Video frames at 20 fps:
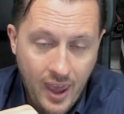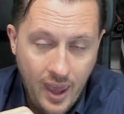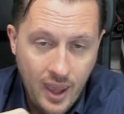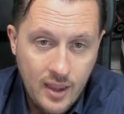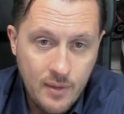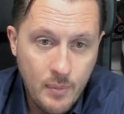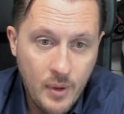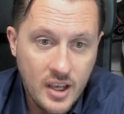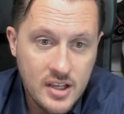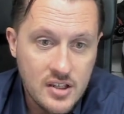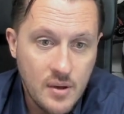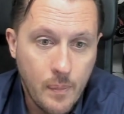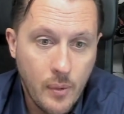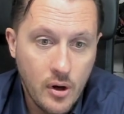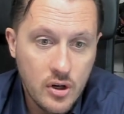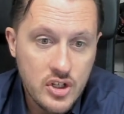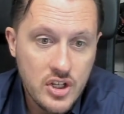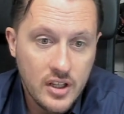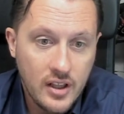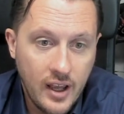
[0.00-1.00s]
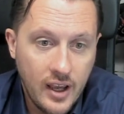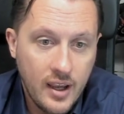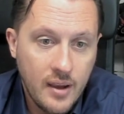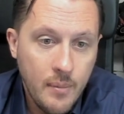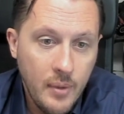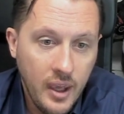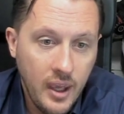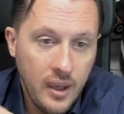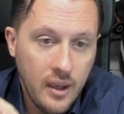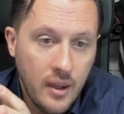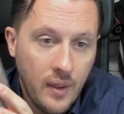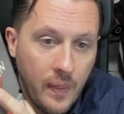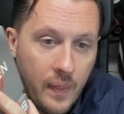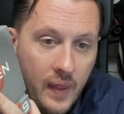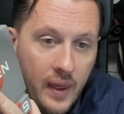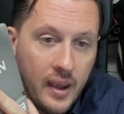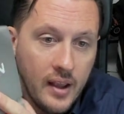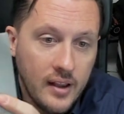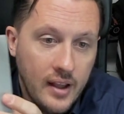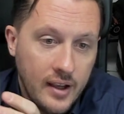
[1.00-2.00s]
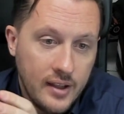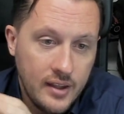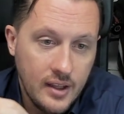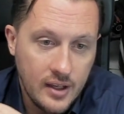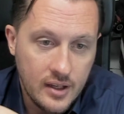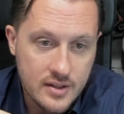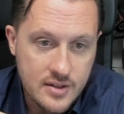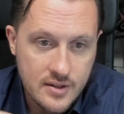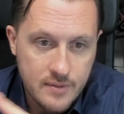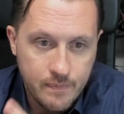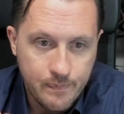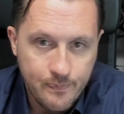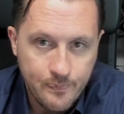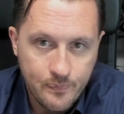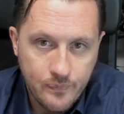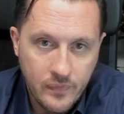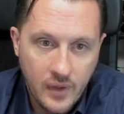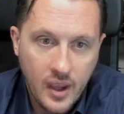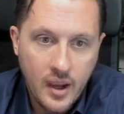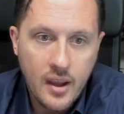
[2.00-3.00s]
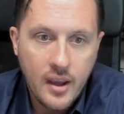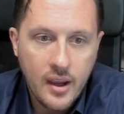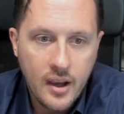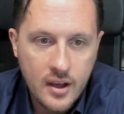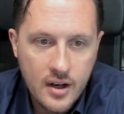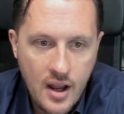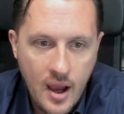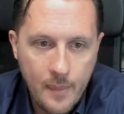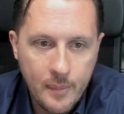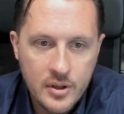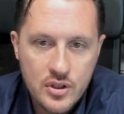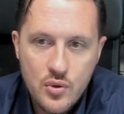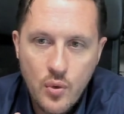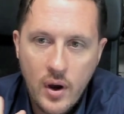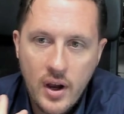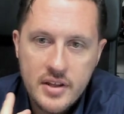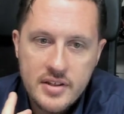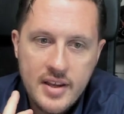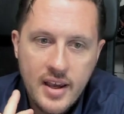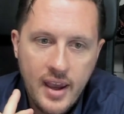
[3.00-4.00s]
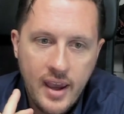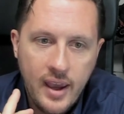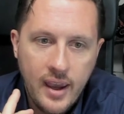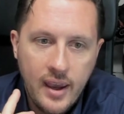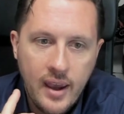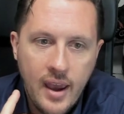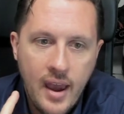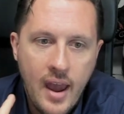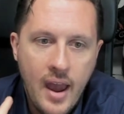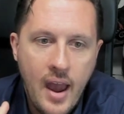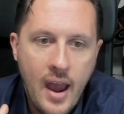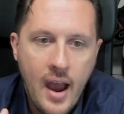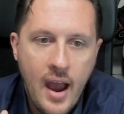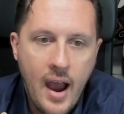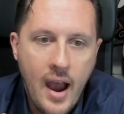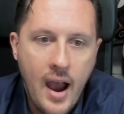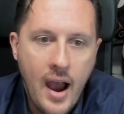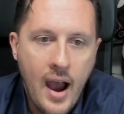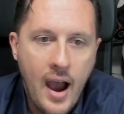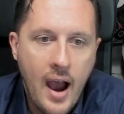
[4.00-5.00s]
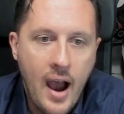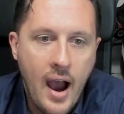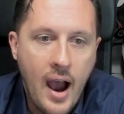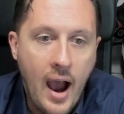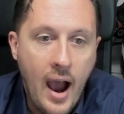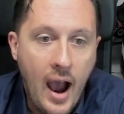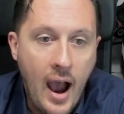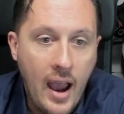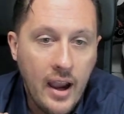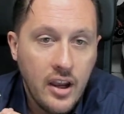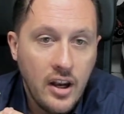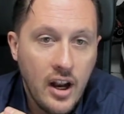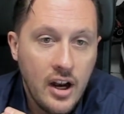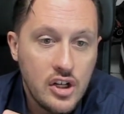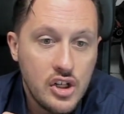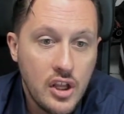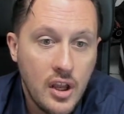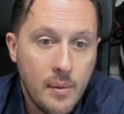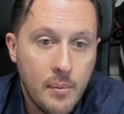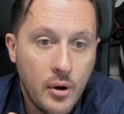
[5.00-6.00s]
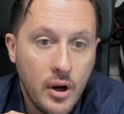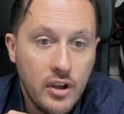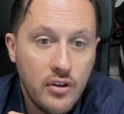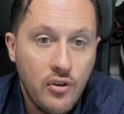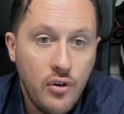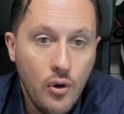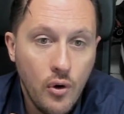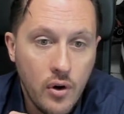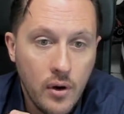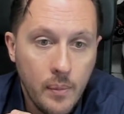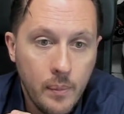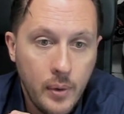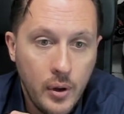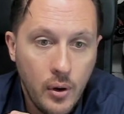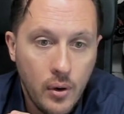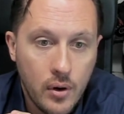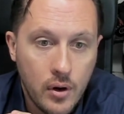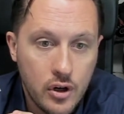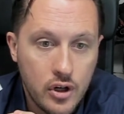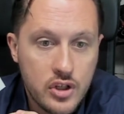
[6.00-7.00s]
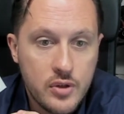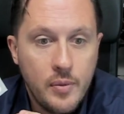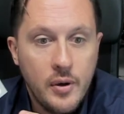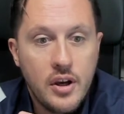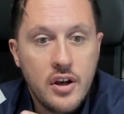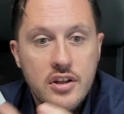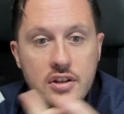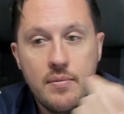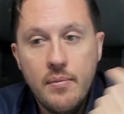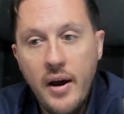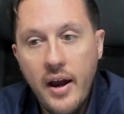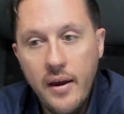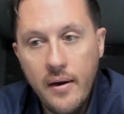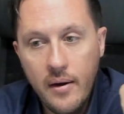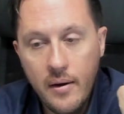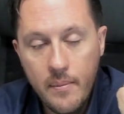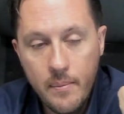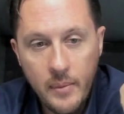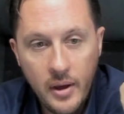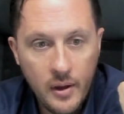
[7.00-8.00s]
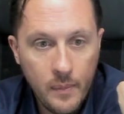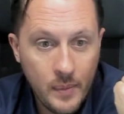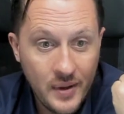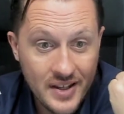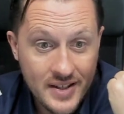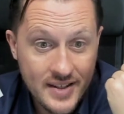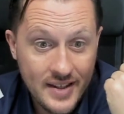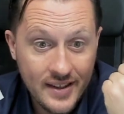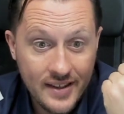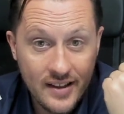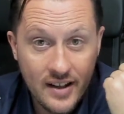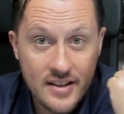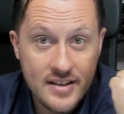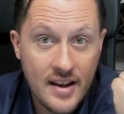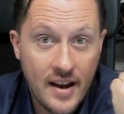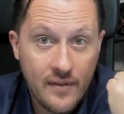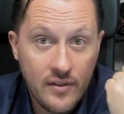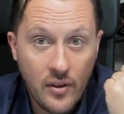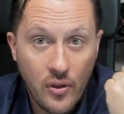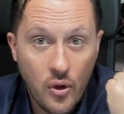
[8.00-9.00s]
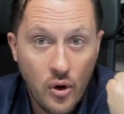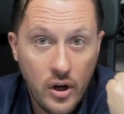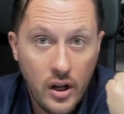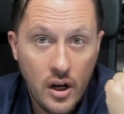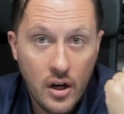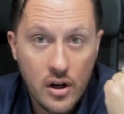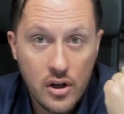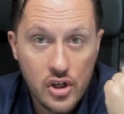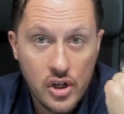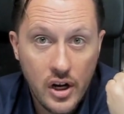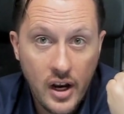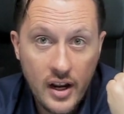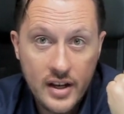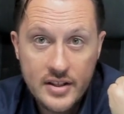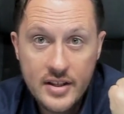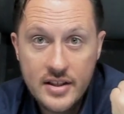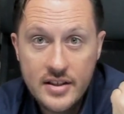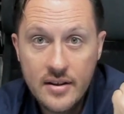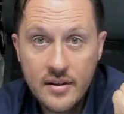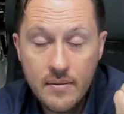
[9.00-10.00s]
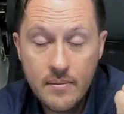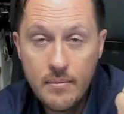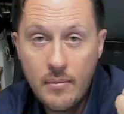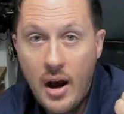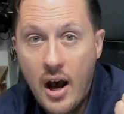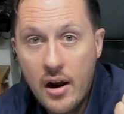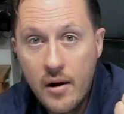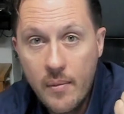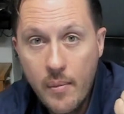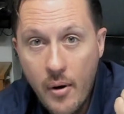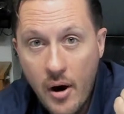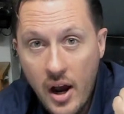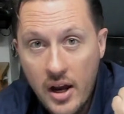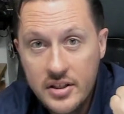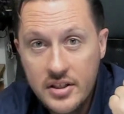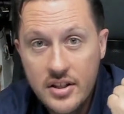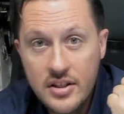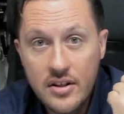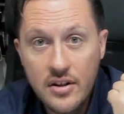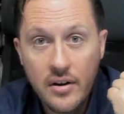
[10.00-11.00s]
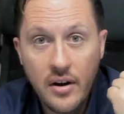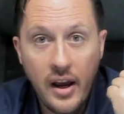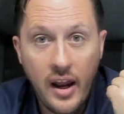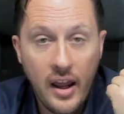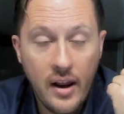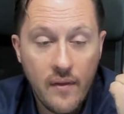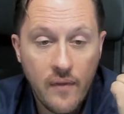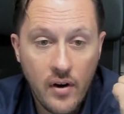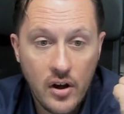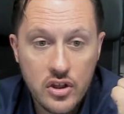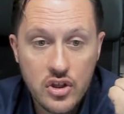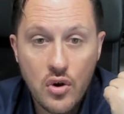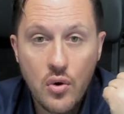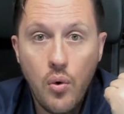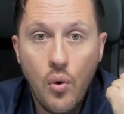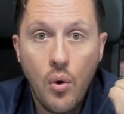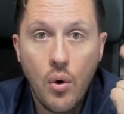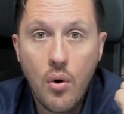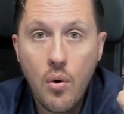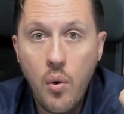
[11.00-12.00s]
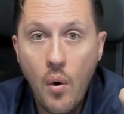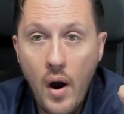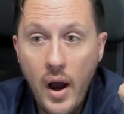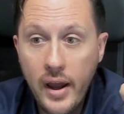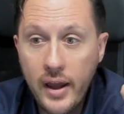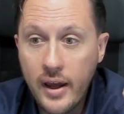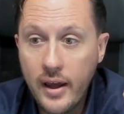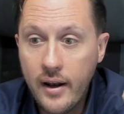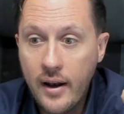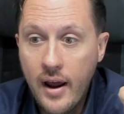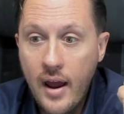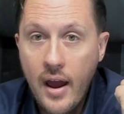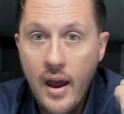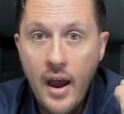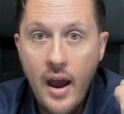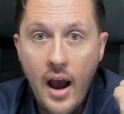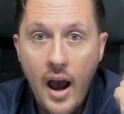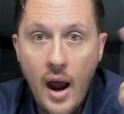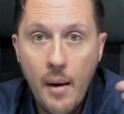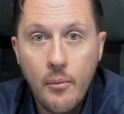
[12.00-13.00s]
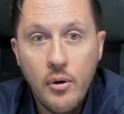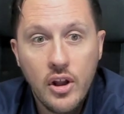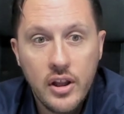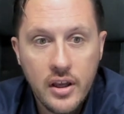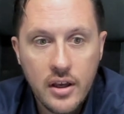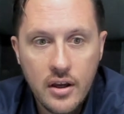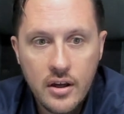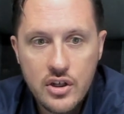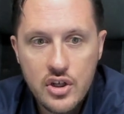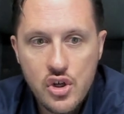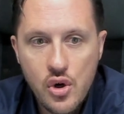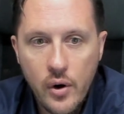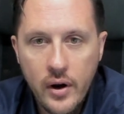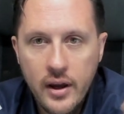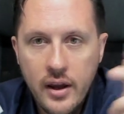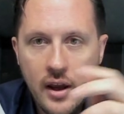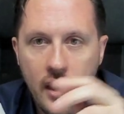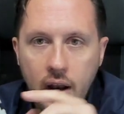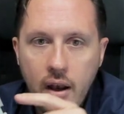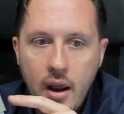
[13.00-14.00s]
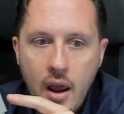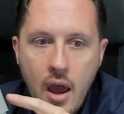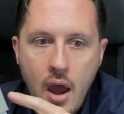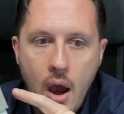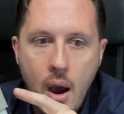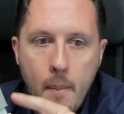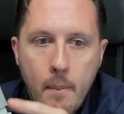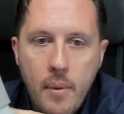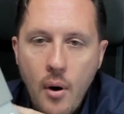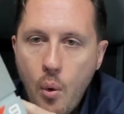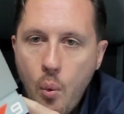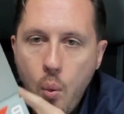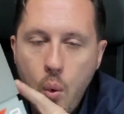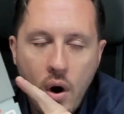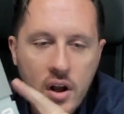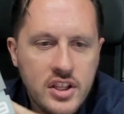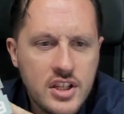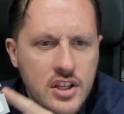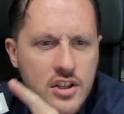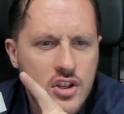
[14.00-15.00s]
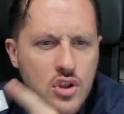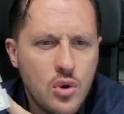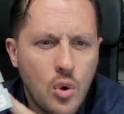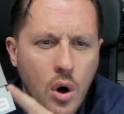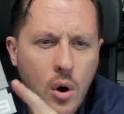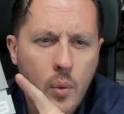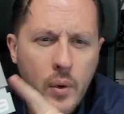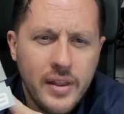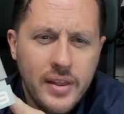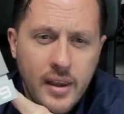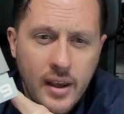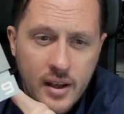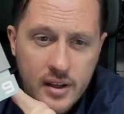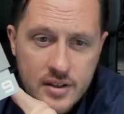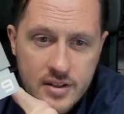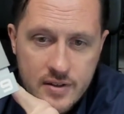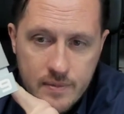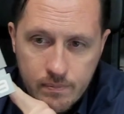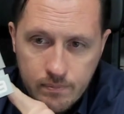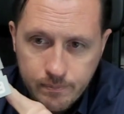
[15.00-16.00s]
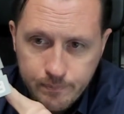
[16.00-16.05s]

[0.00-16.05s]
It makes a person like me think like this economics wise, hey, I could actually upgrade two computers because my main PC does have the 3800X. It's a modern processor. It runs cool, quiet. I'm really enjoying it. But what's in store with this?